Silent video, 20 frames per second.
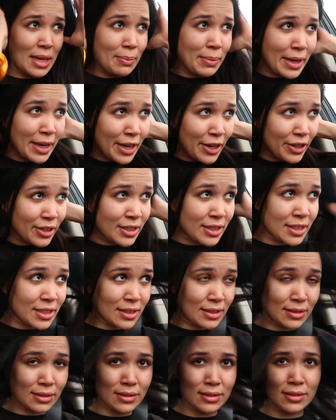in my hair's.
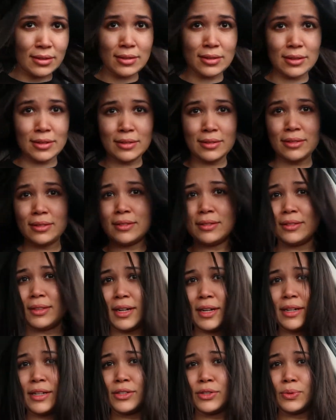
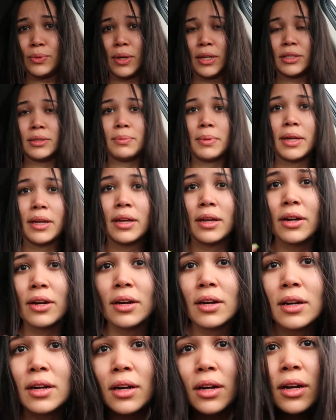I need to wash my
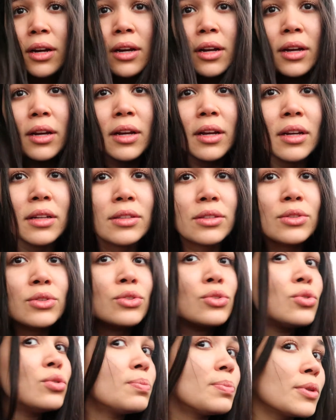hair. It's
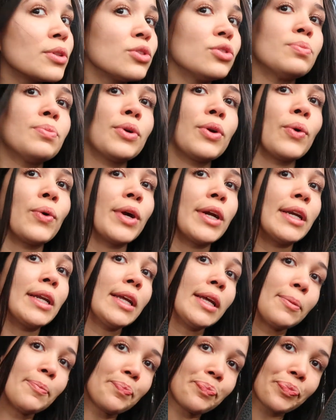super
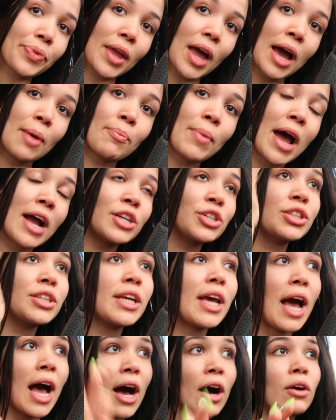oily. I'm
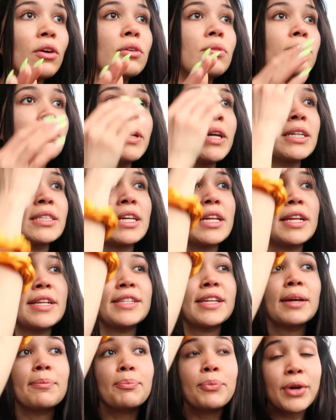actually out because I need
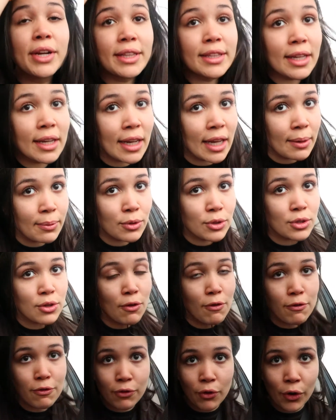to print the labels
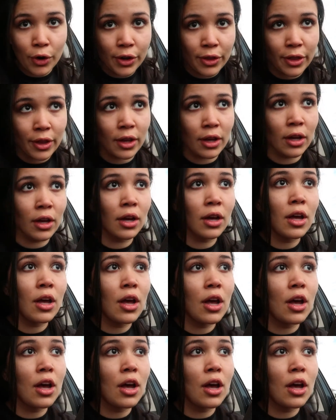for the